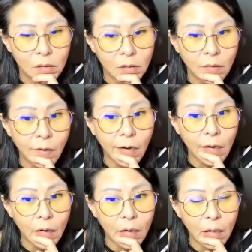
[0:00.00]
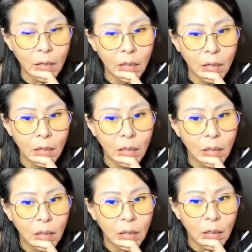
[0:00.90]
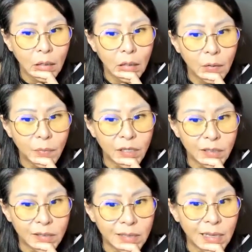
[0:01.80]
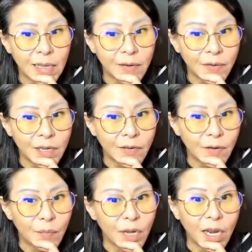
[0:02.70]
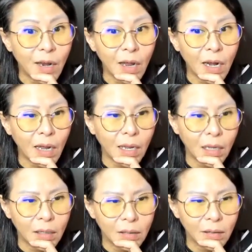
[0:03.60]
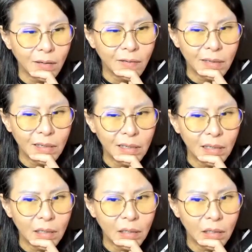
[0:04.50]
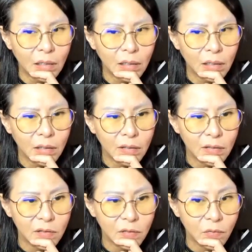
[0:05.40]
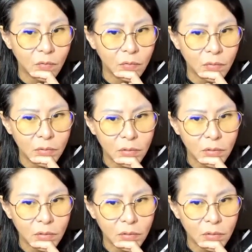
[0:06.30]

Correct? But the salary increment a lot. Not really that. Zero.